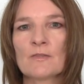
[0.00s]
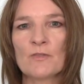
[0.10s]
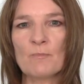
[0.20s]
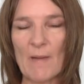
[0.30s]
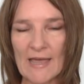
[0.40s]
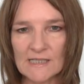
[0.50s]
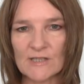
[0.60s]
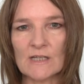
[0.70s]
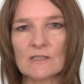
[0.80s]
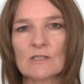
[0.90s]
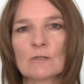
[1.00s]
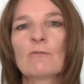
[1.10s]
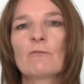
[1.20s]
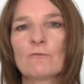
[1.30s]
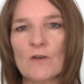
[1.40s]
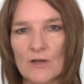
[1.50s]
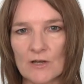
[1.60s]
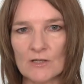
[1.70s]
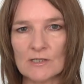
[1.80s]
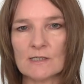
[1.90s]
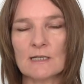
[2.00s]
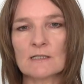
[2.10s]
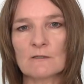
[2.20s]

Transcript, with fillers: the best thing to do first is